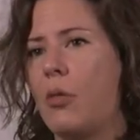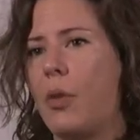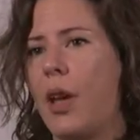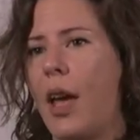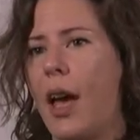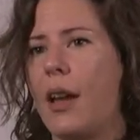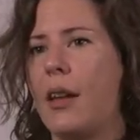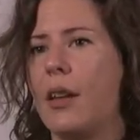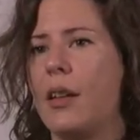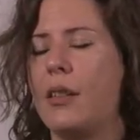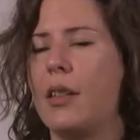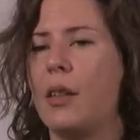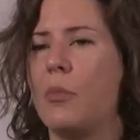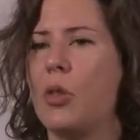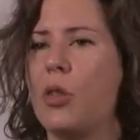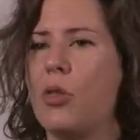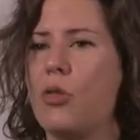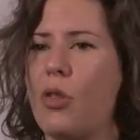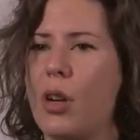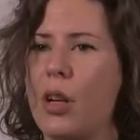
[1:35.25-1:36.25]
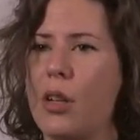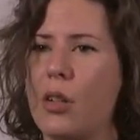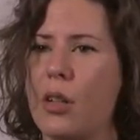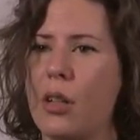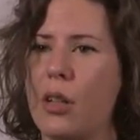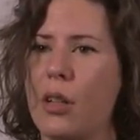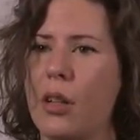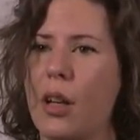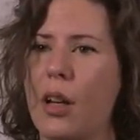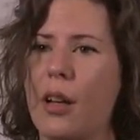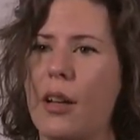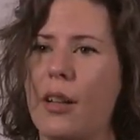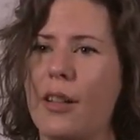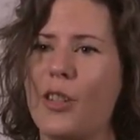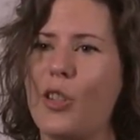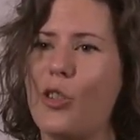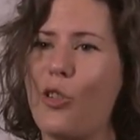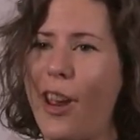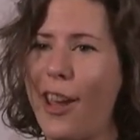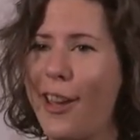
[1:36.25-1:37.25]
we had a demonstration
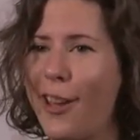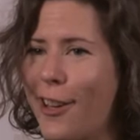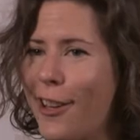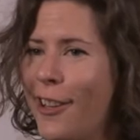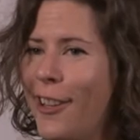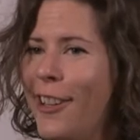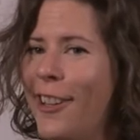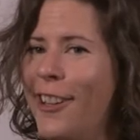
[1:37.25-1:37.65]
strike.